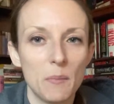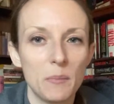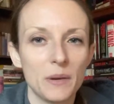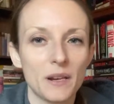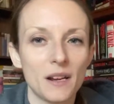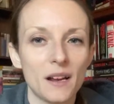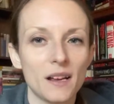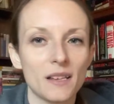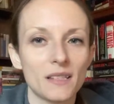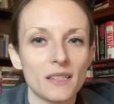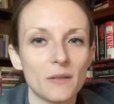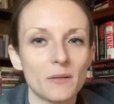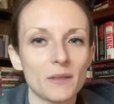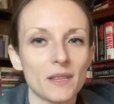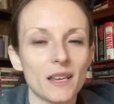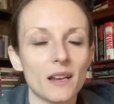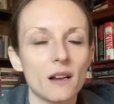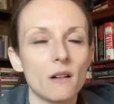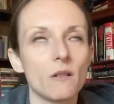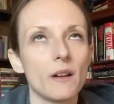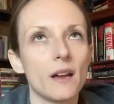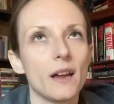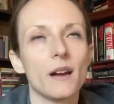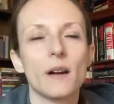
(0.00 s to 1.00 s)
because I was like,
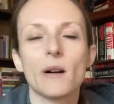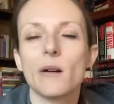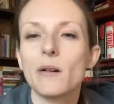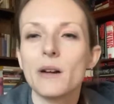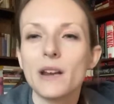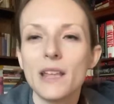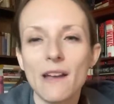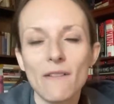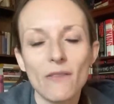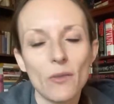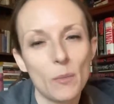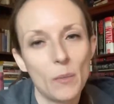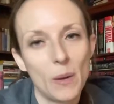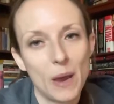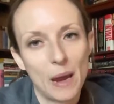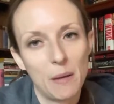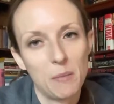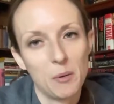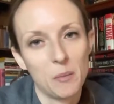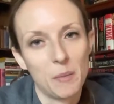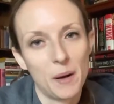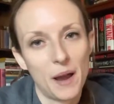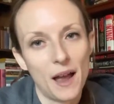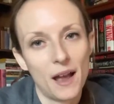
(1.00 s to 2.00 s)
okay, I already have the
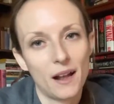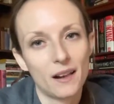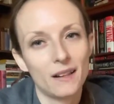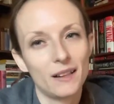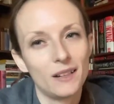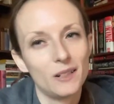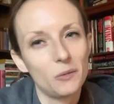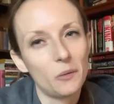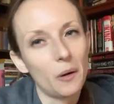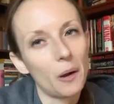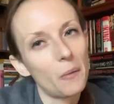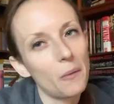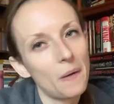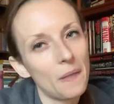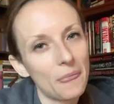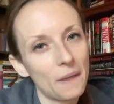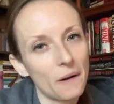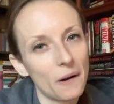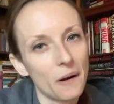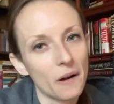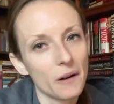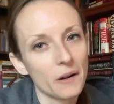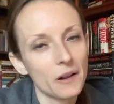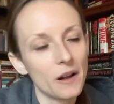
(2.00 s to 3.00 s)
paperback, like, do I want the
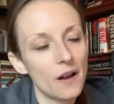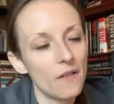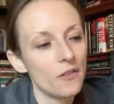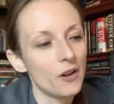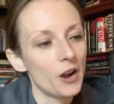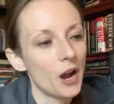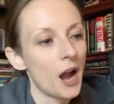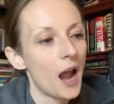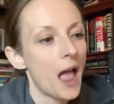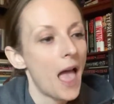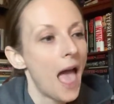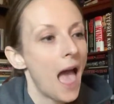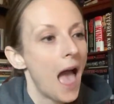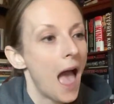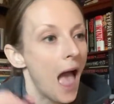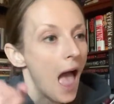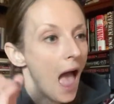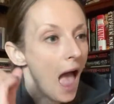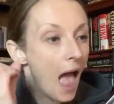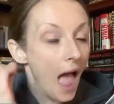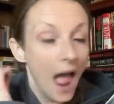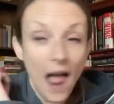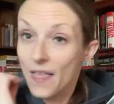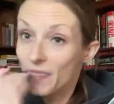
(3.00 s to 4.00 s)
hardcover?
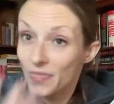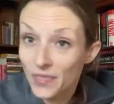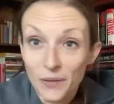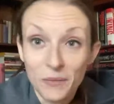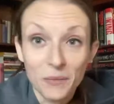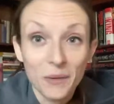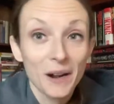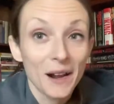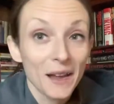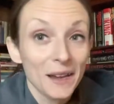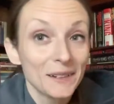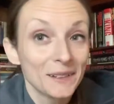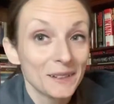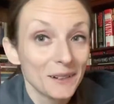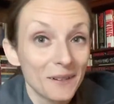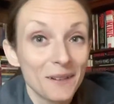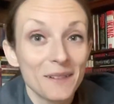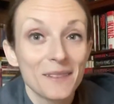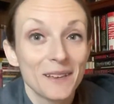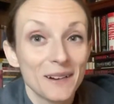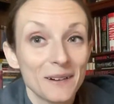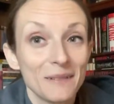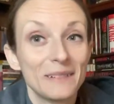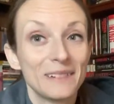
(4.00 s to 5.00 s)
And then when I saw
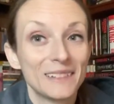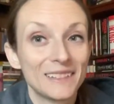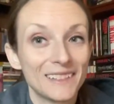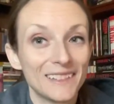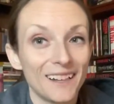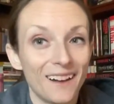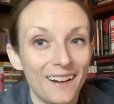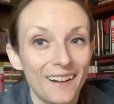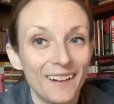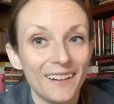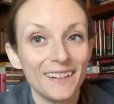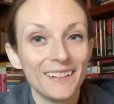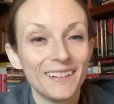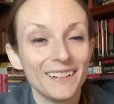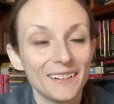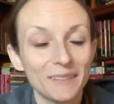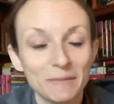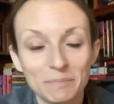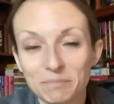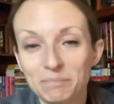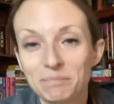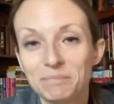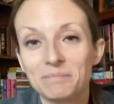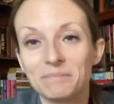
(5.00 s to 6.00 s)
that it was signed,
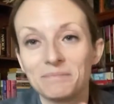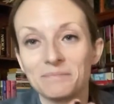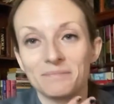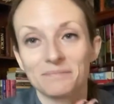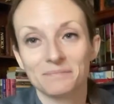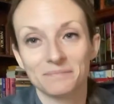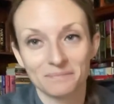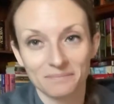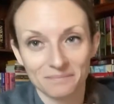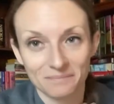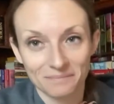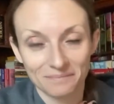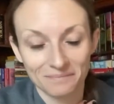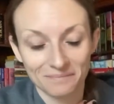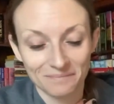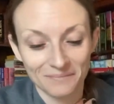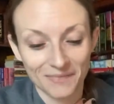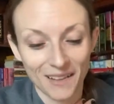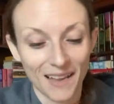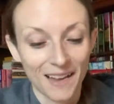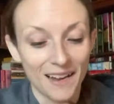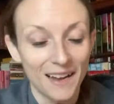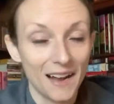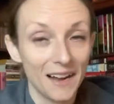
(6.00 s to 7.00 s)

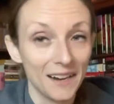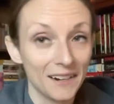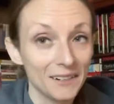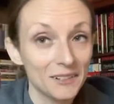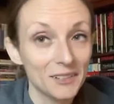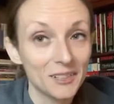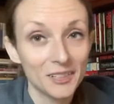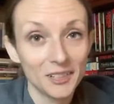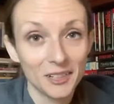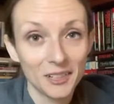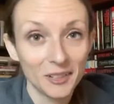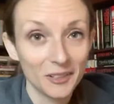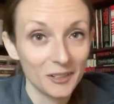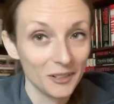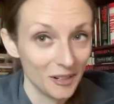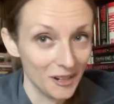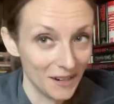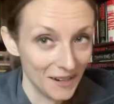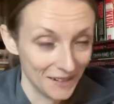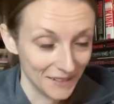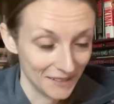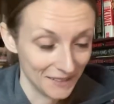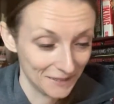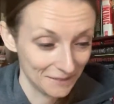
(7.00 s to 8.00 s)
I kind of started
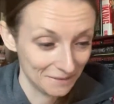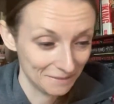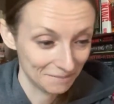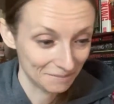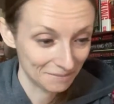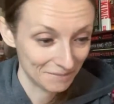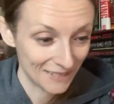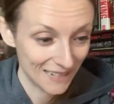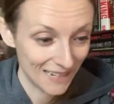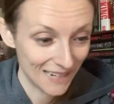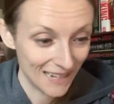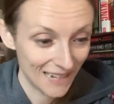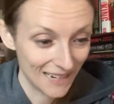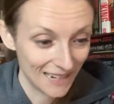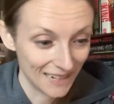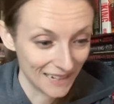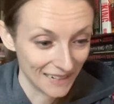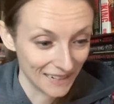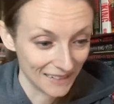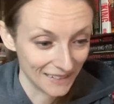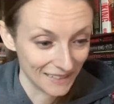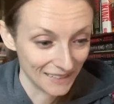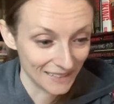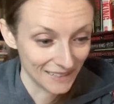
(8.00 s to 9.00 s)
crying
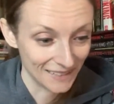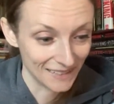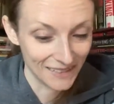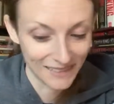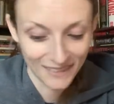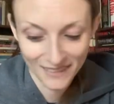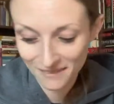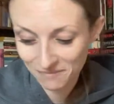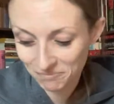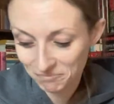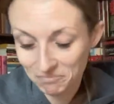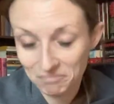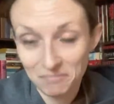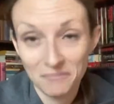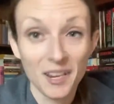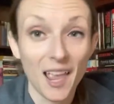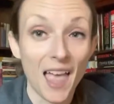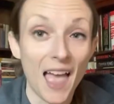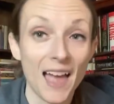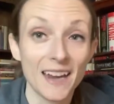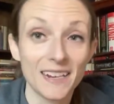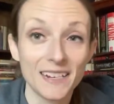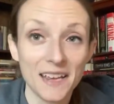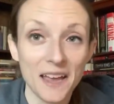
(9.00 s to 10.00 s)
and
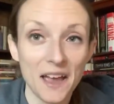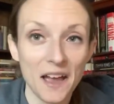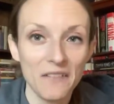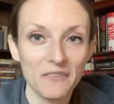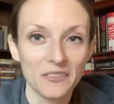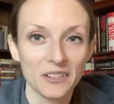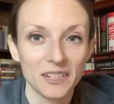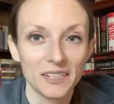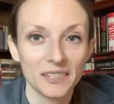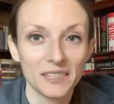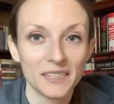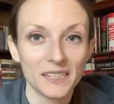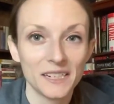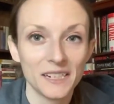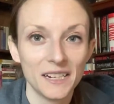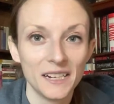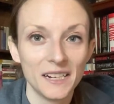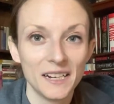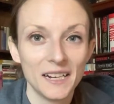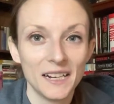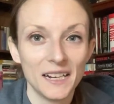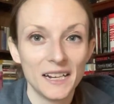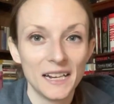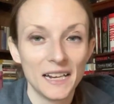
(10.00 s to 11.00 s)
had to have it.
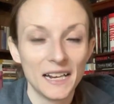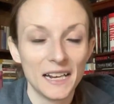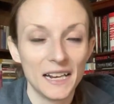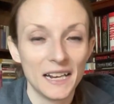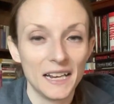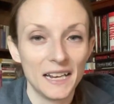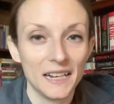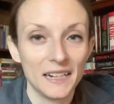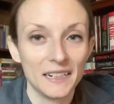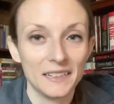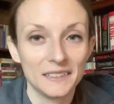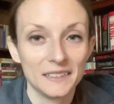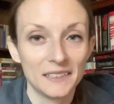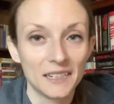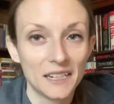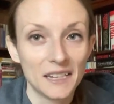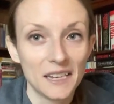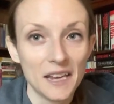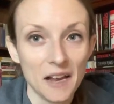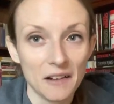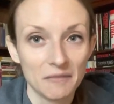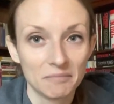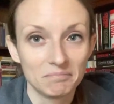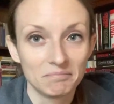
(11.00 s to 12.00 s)
And
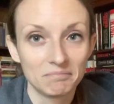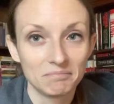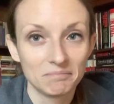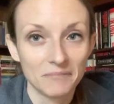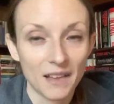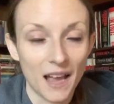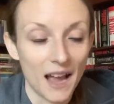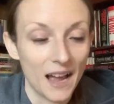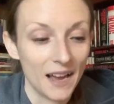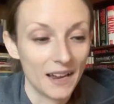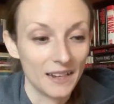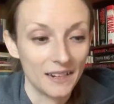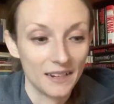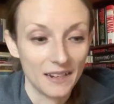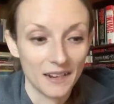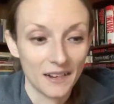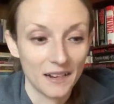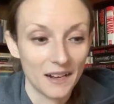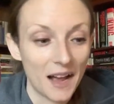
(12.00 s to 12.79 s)
yeah, I